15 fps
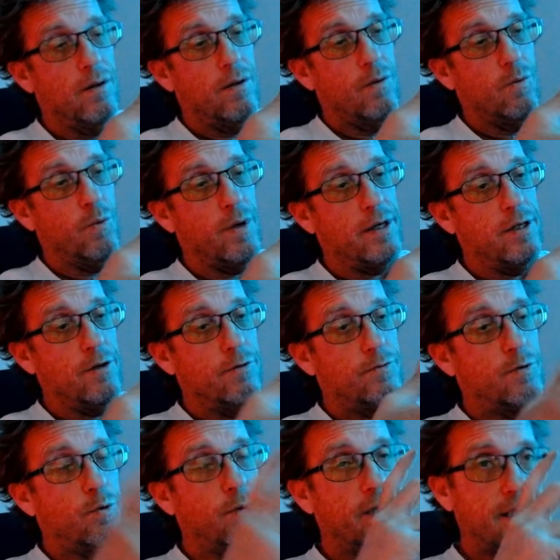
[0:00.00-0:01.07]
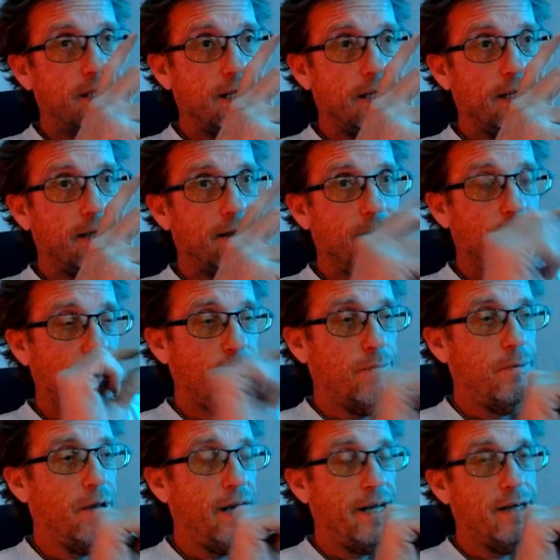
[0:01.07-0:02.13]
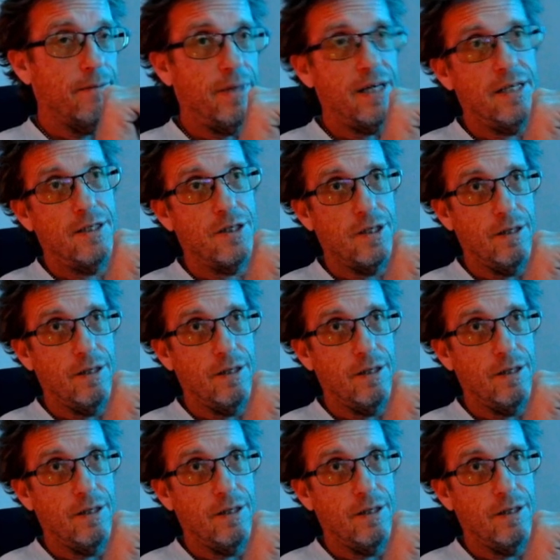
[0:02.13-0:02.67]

where you've twisted it. We've applied a pinch in the